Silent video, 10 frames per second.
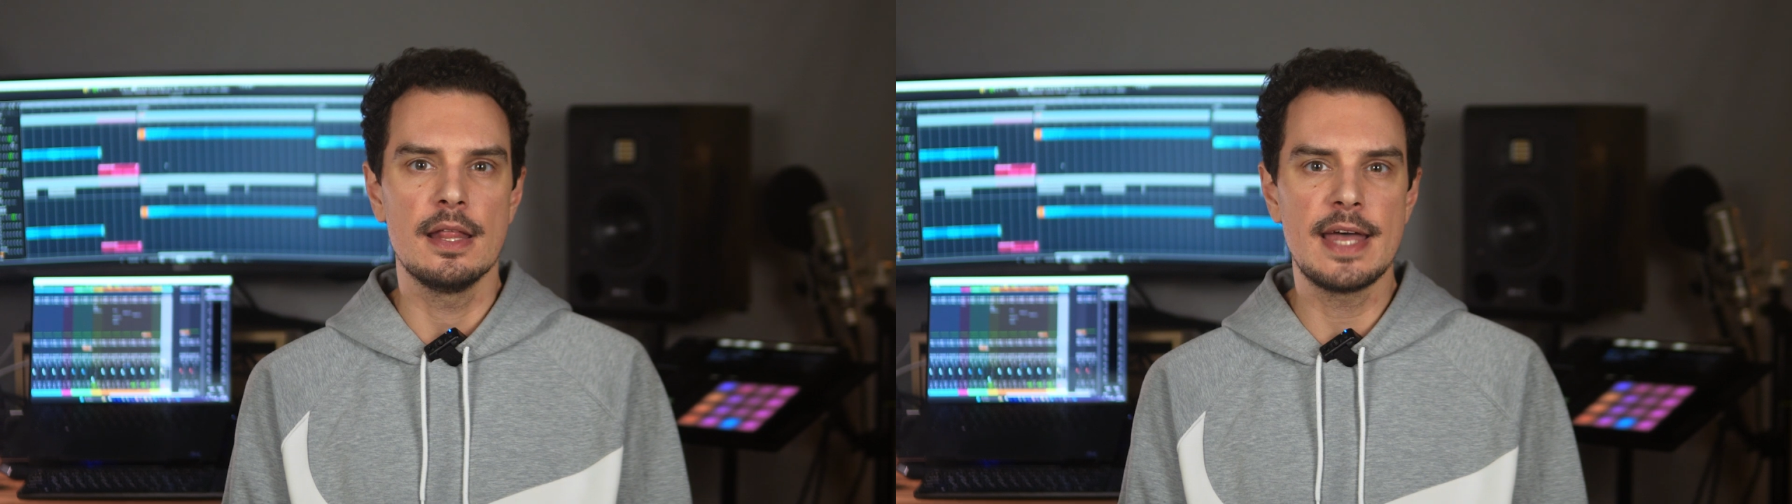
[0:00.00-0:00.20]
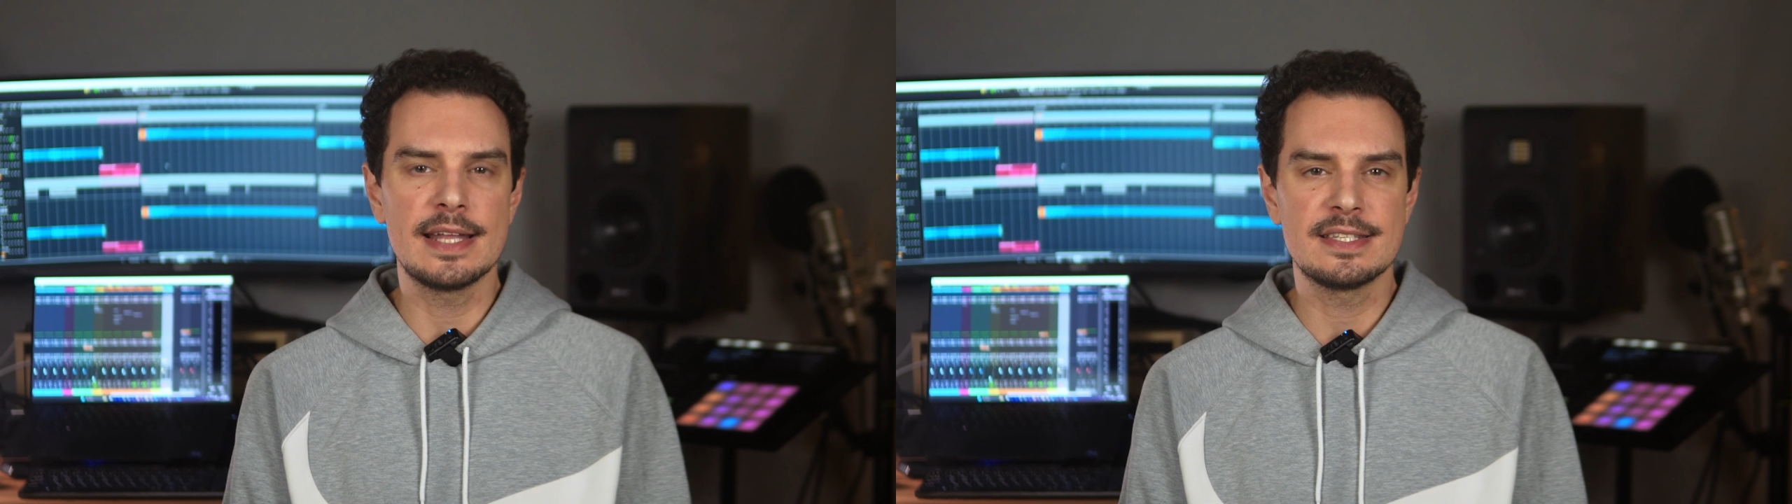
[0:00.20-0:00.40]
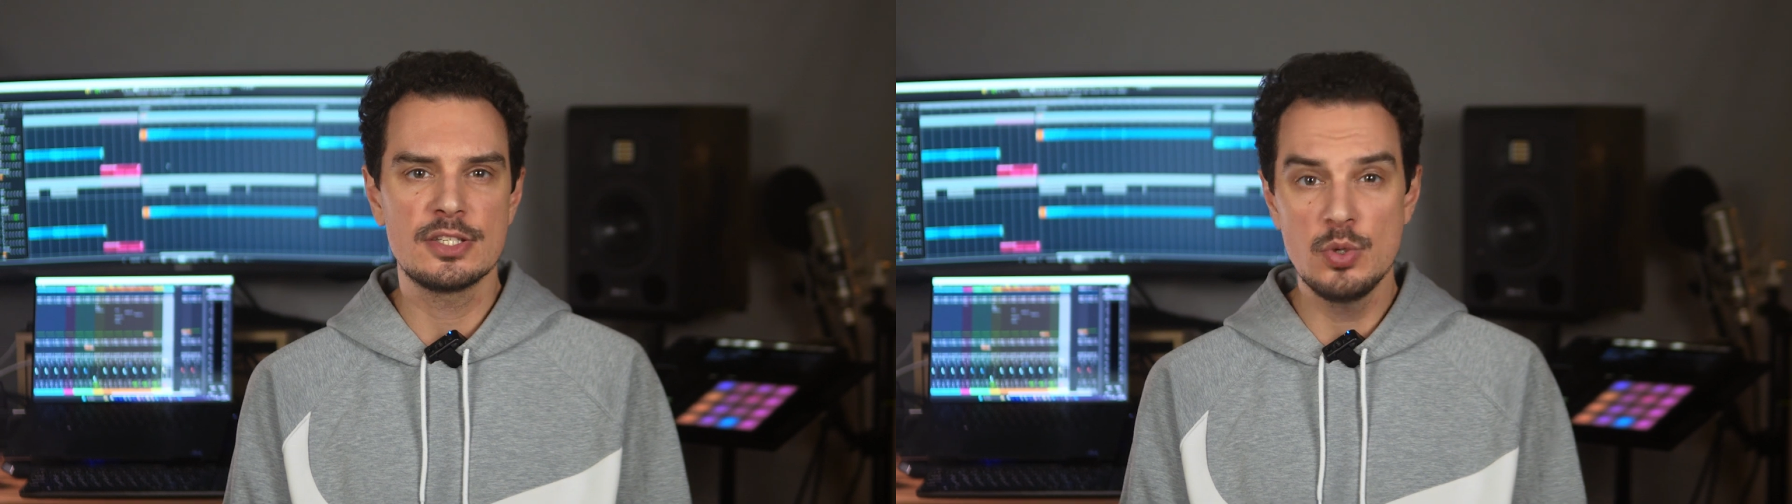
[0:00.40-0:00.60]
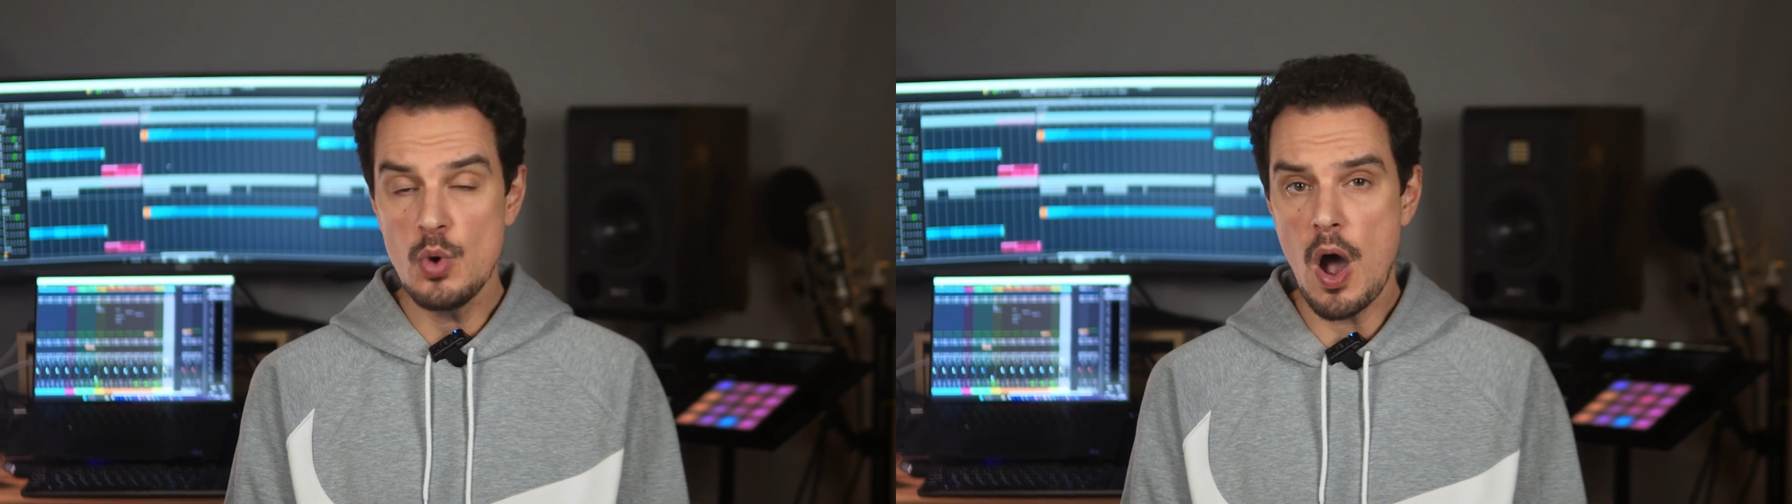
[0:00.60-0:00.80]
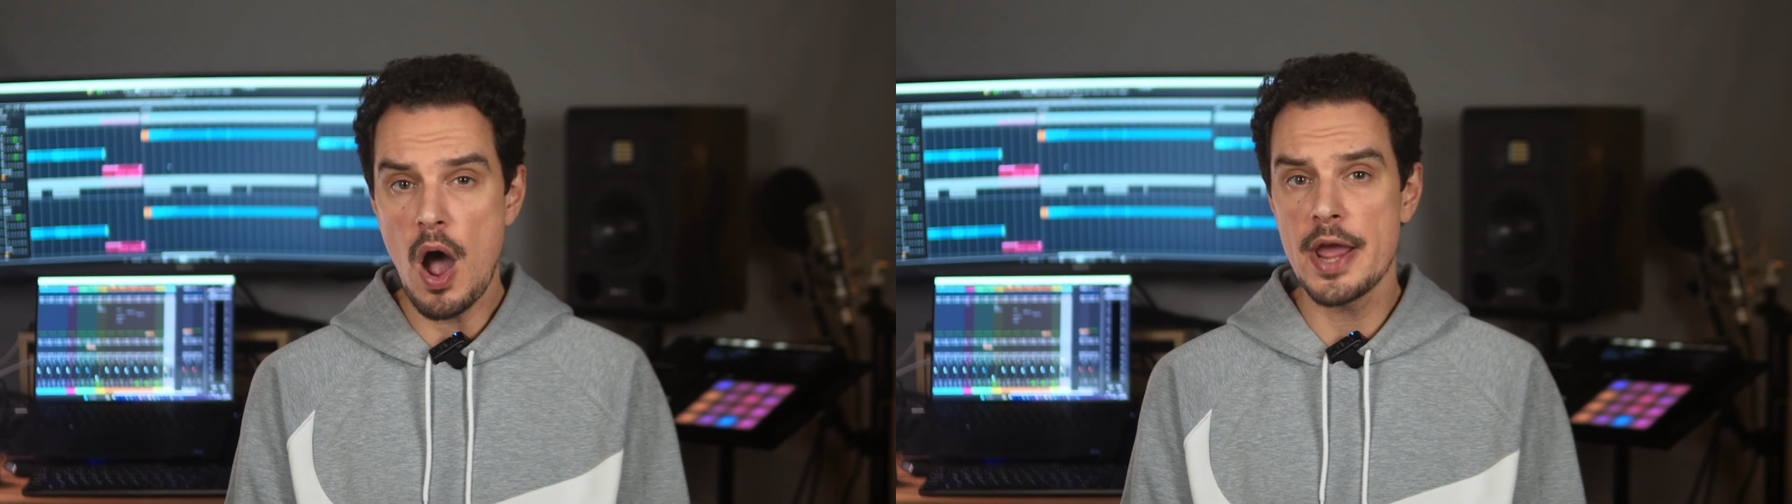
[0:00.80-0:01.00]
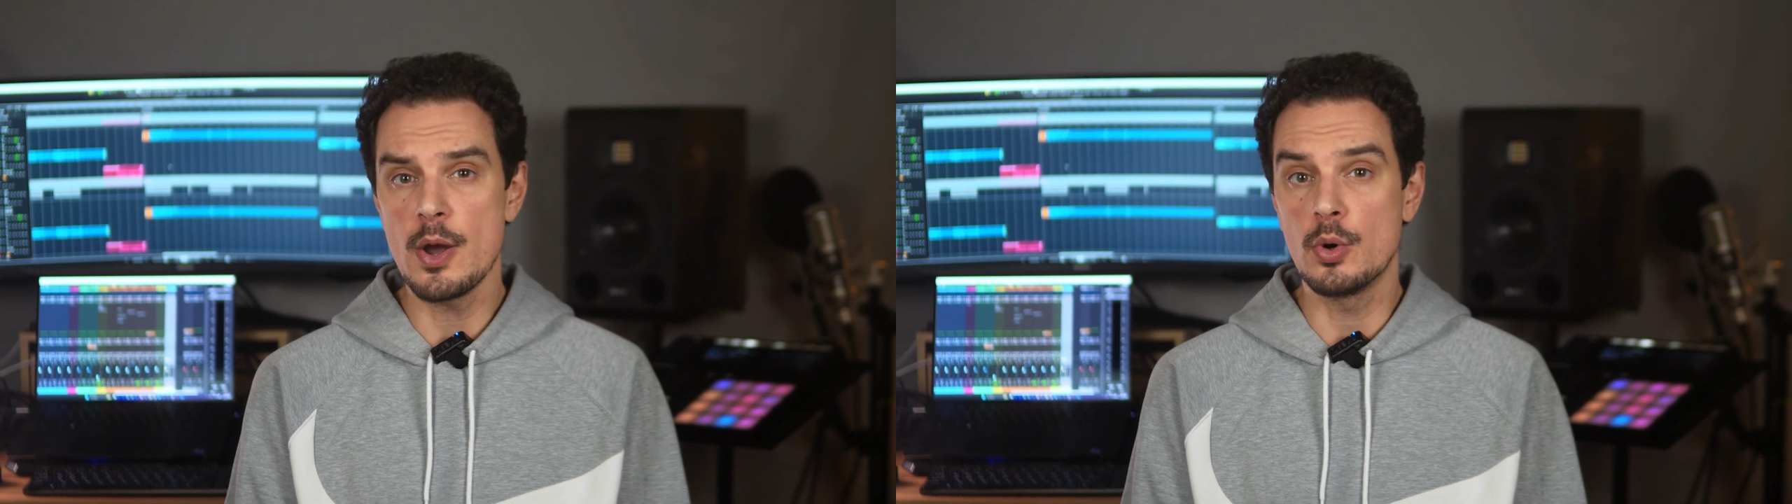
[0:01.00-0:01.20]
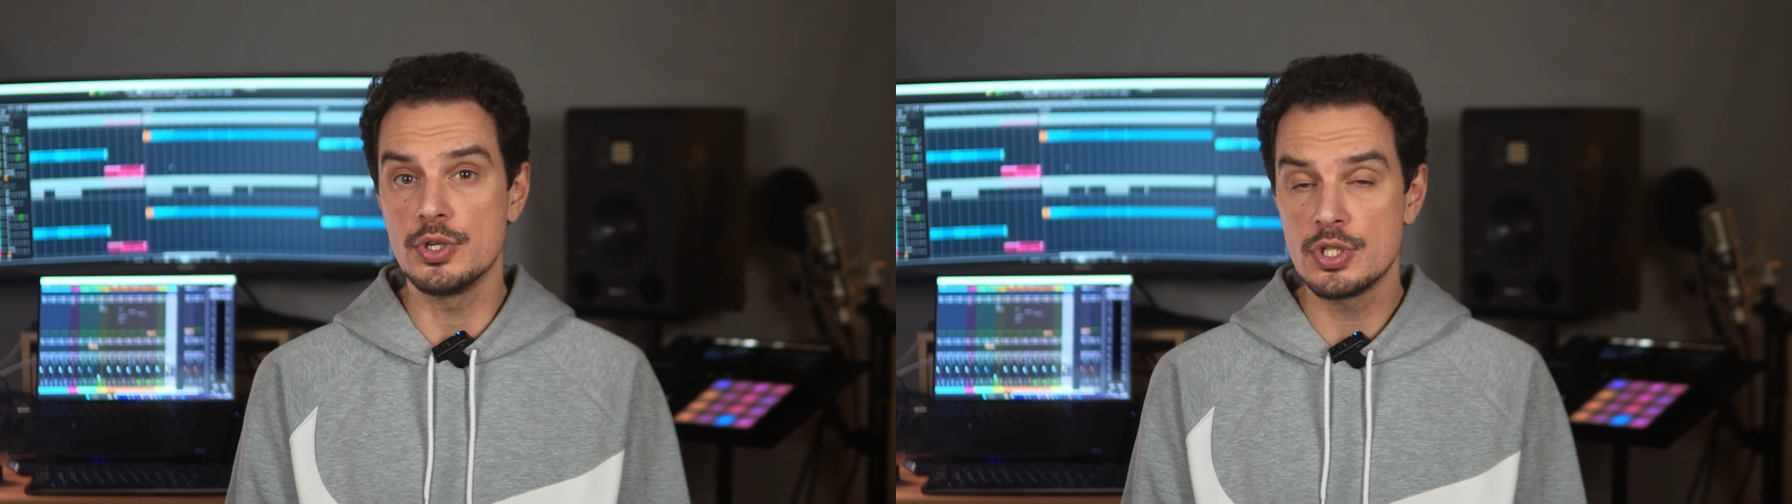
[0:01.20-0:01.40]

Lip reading: that's too high or